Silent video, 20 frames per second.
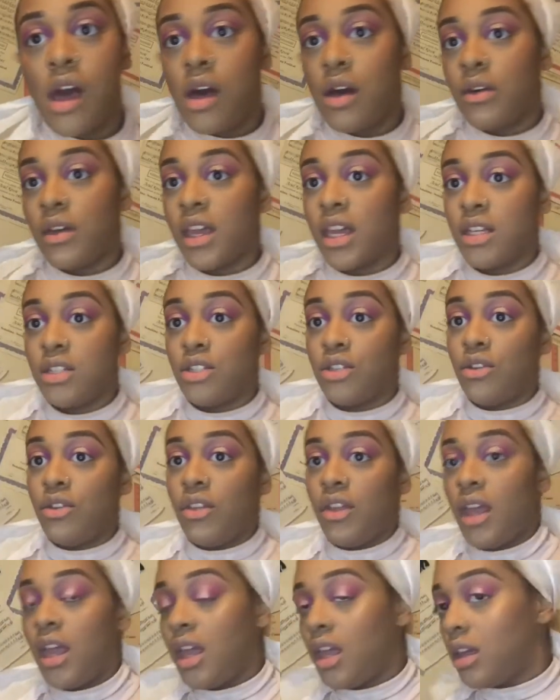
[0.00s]
Okay, so
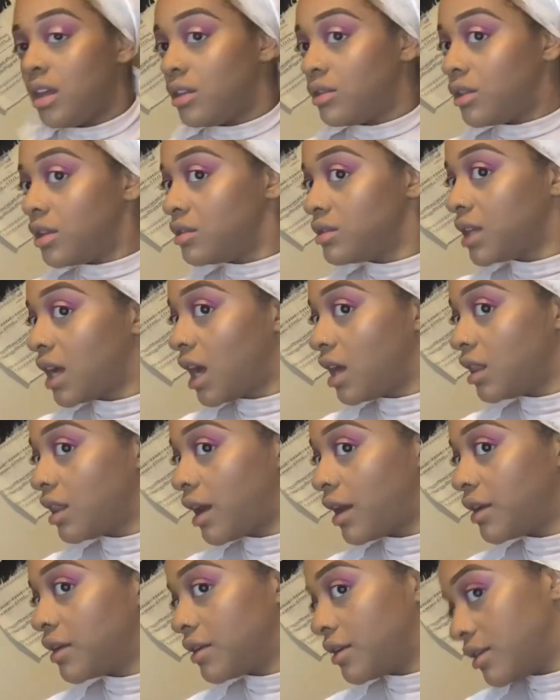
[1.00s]
those
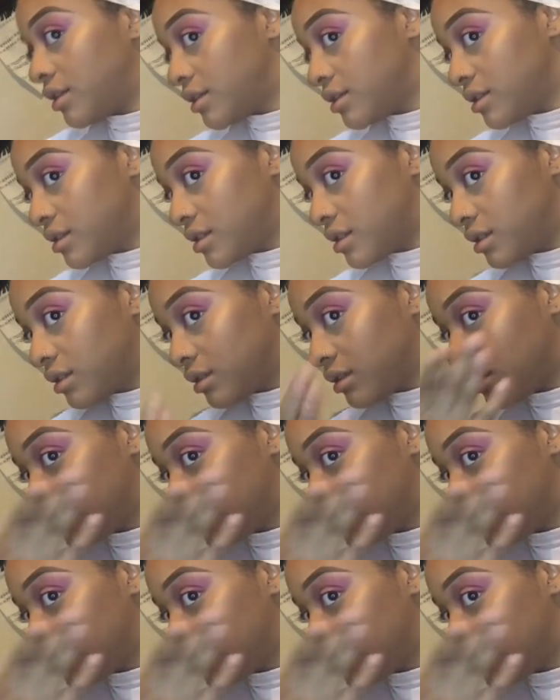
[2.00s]
highlighters,